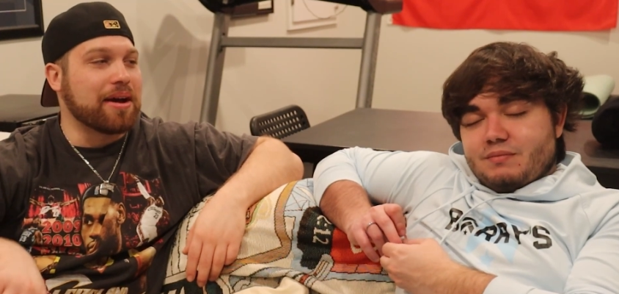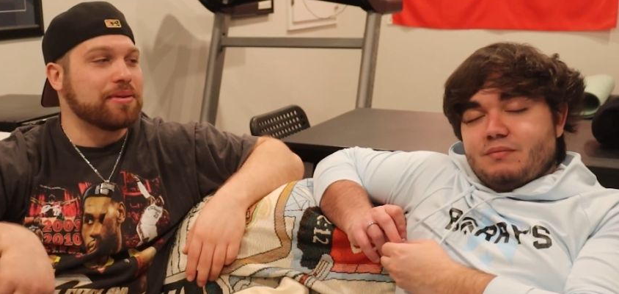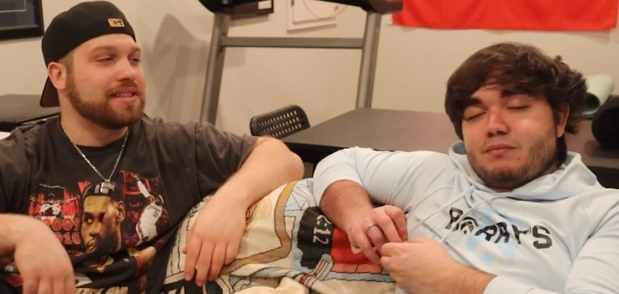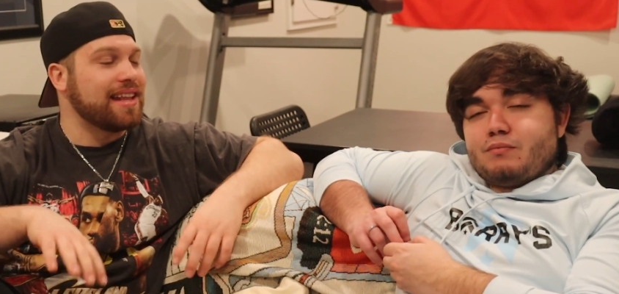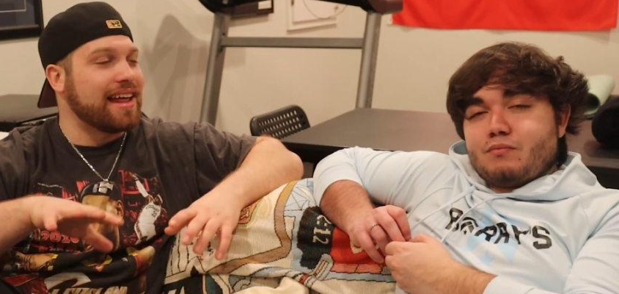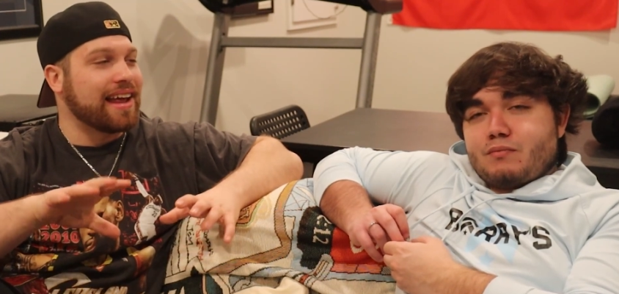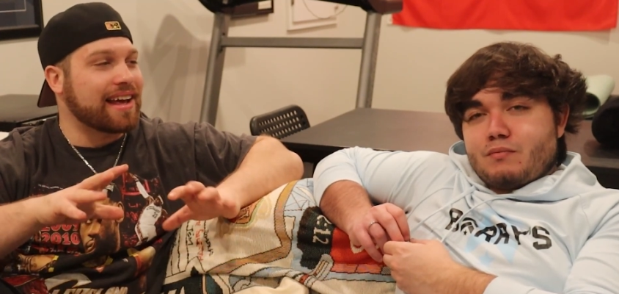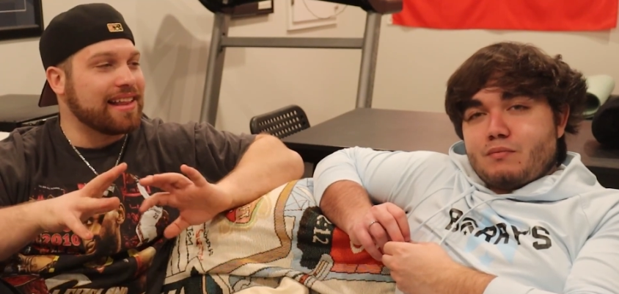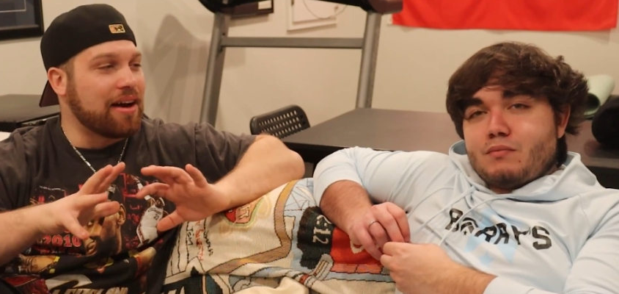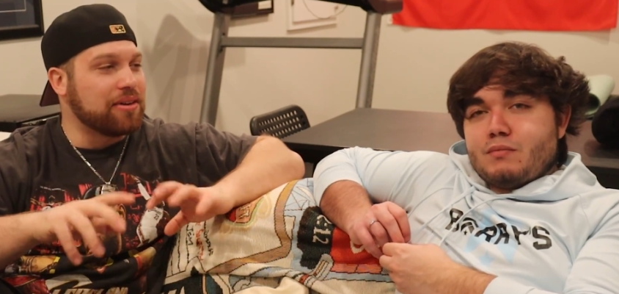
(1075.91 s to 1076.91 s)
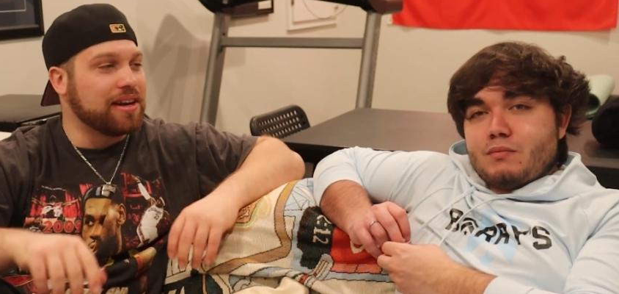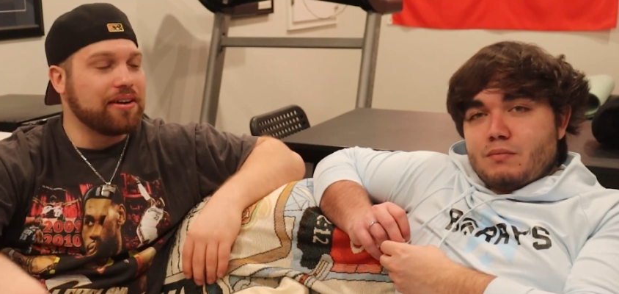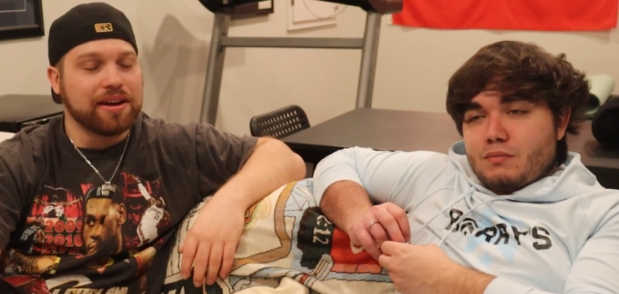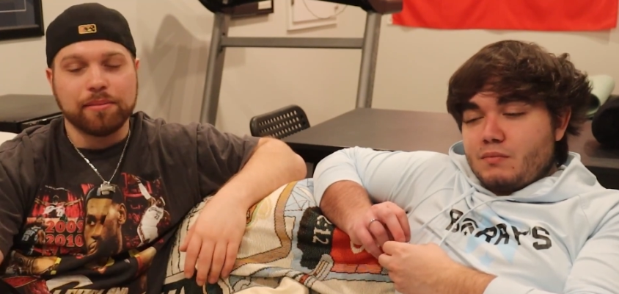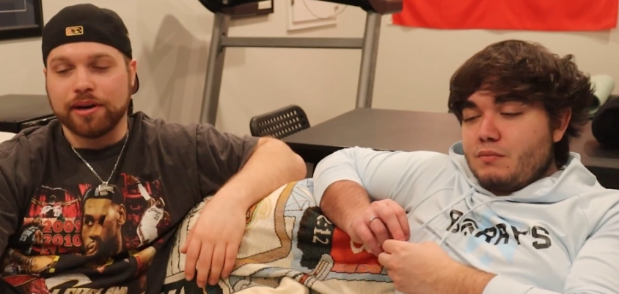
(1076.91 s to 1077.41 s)
Speaker 1: I was in that like cloudy
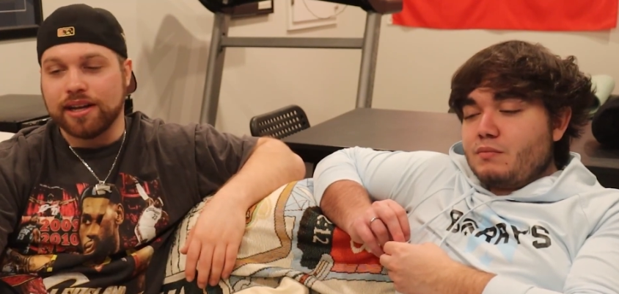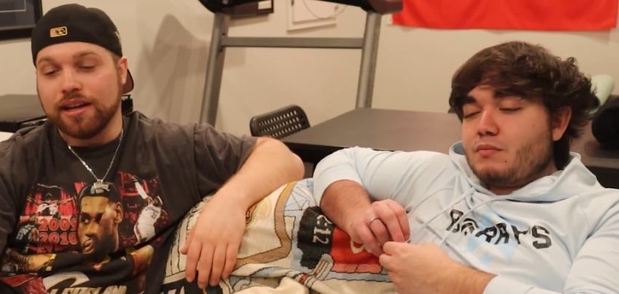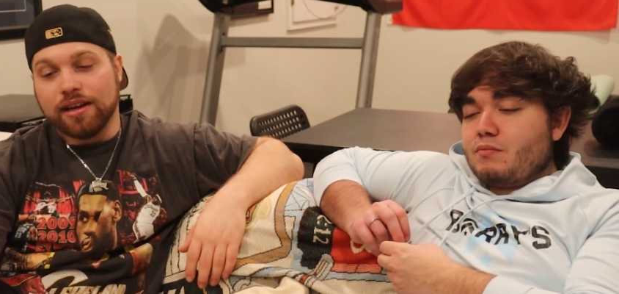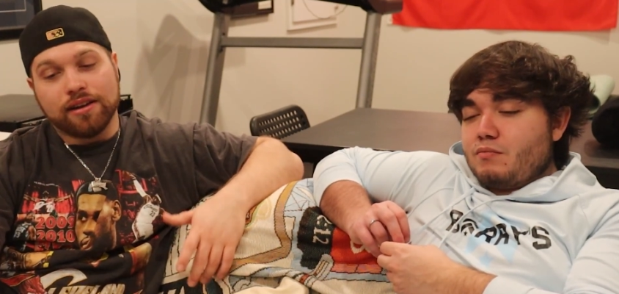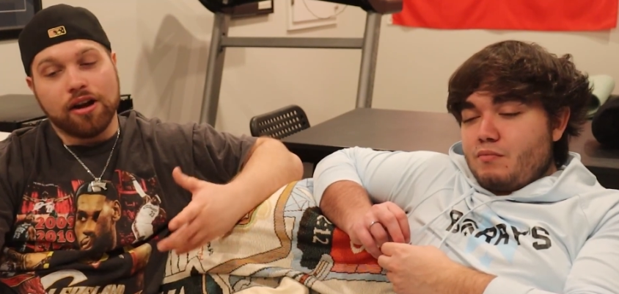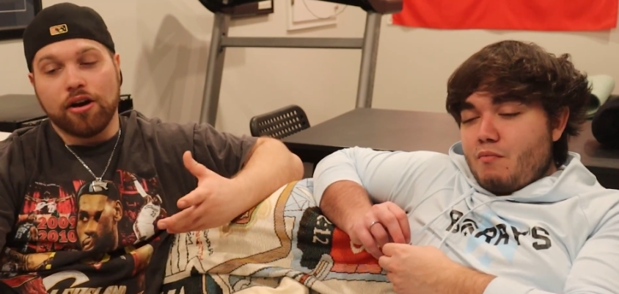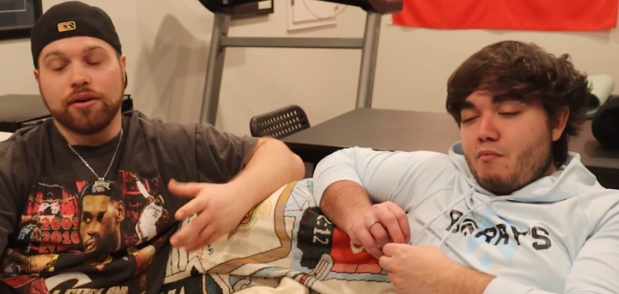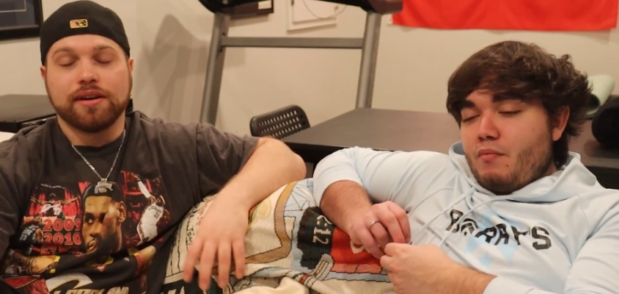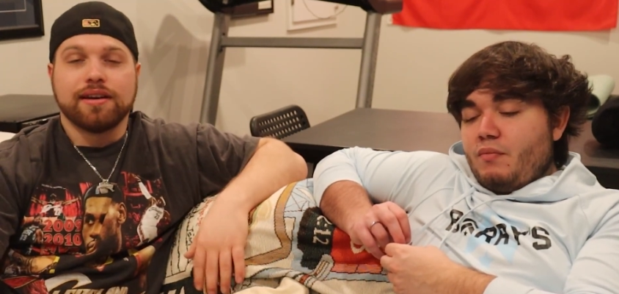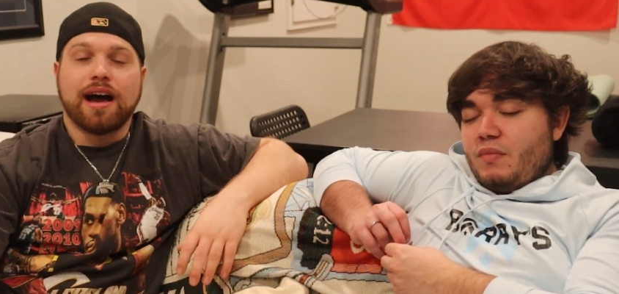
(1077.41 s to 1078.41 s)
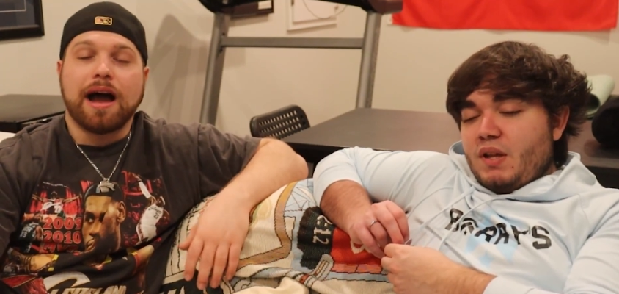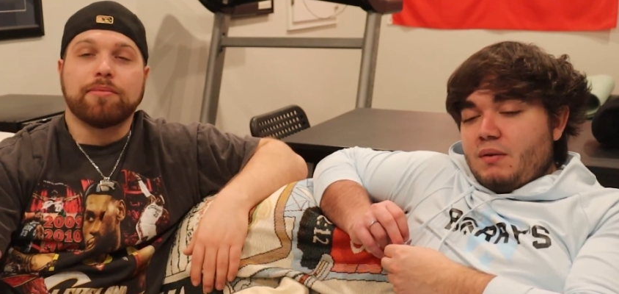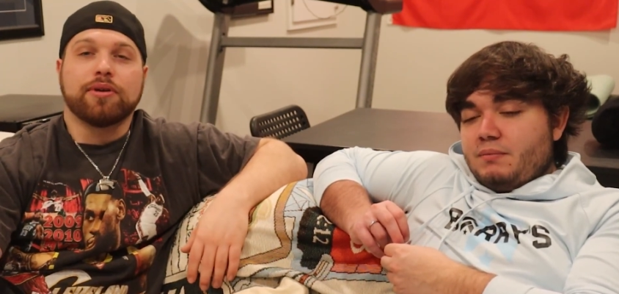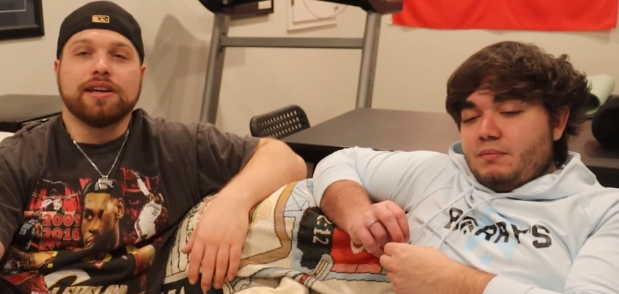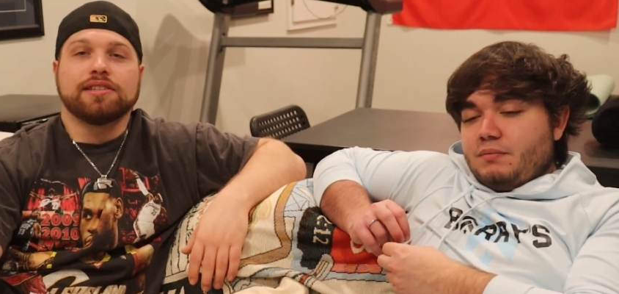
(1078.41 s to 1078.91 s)
area, but mm-hmm. no,
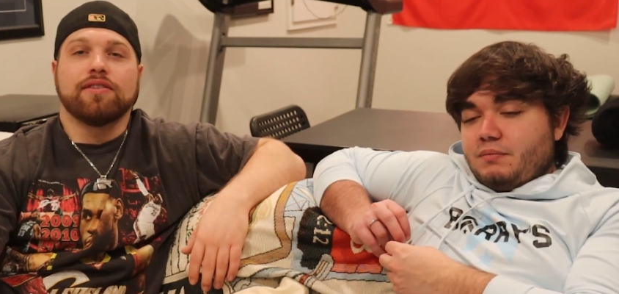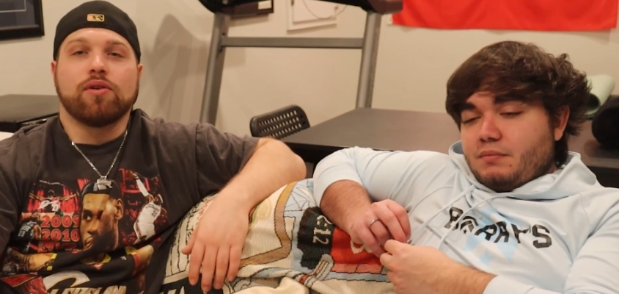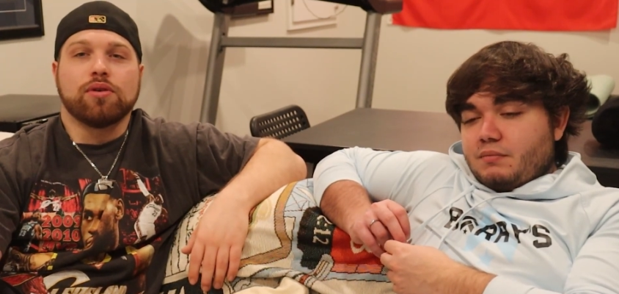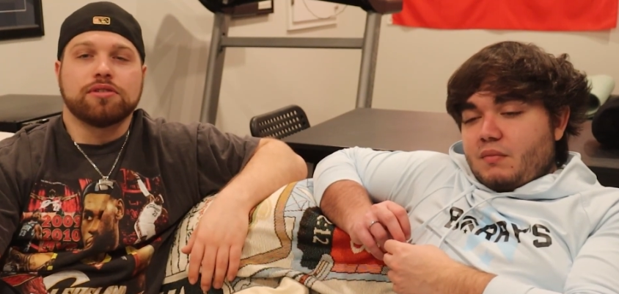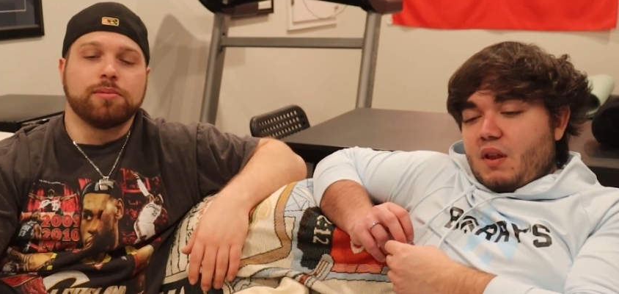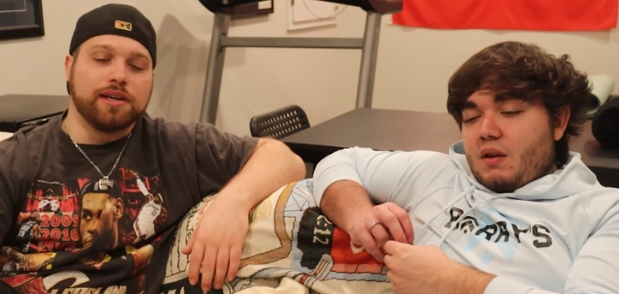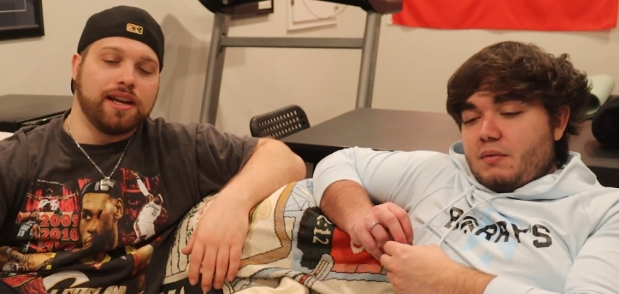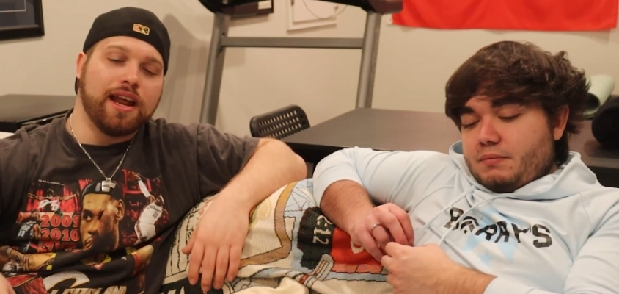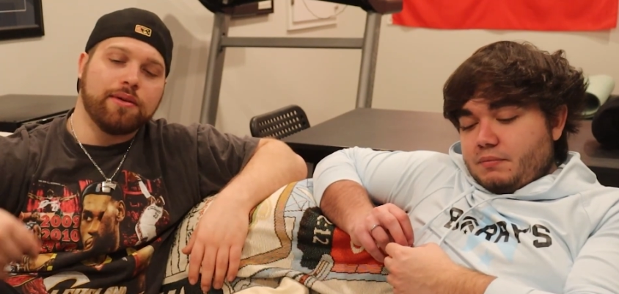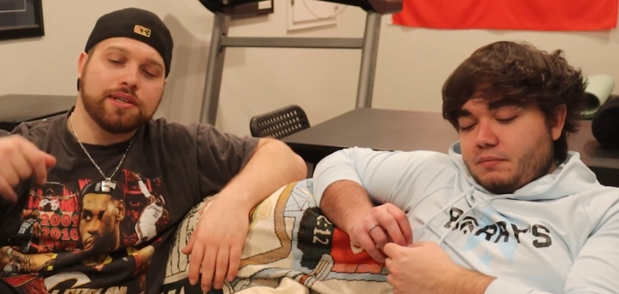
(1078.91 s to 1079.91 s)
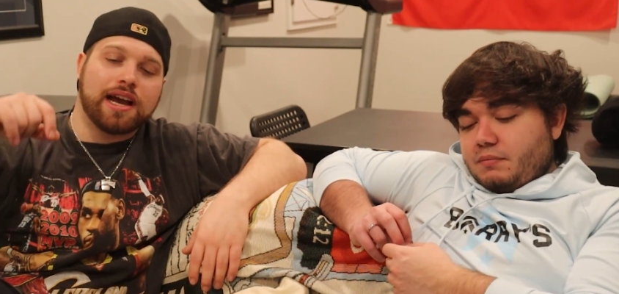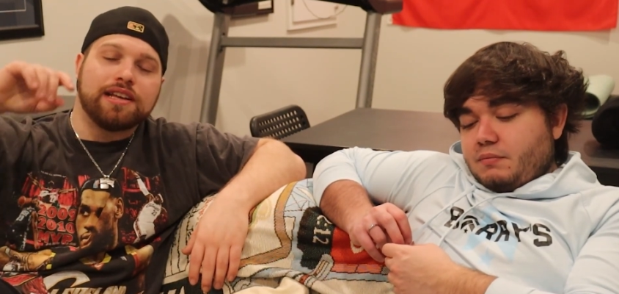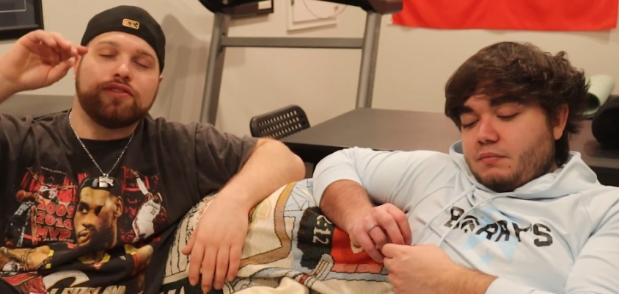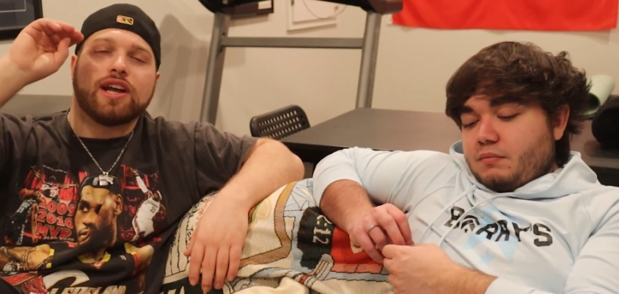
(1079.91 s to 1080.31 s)
high praise, of course. But anyways, guys,